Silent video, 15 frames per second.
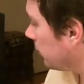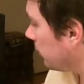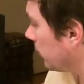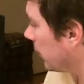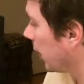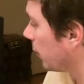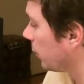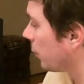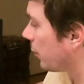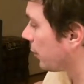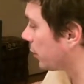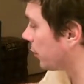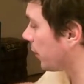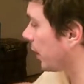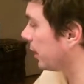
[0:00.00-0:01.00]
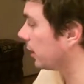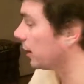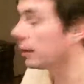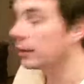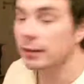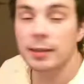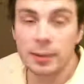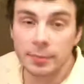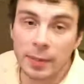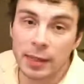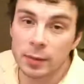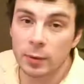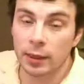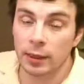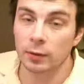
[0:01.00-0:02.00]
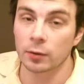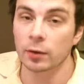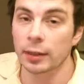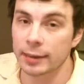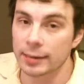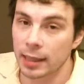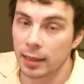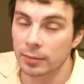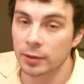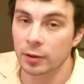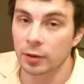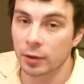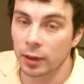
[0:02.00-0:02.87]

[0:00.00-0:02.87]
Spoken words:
and we will try it. This is, by the way, a good example.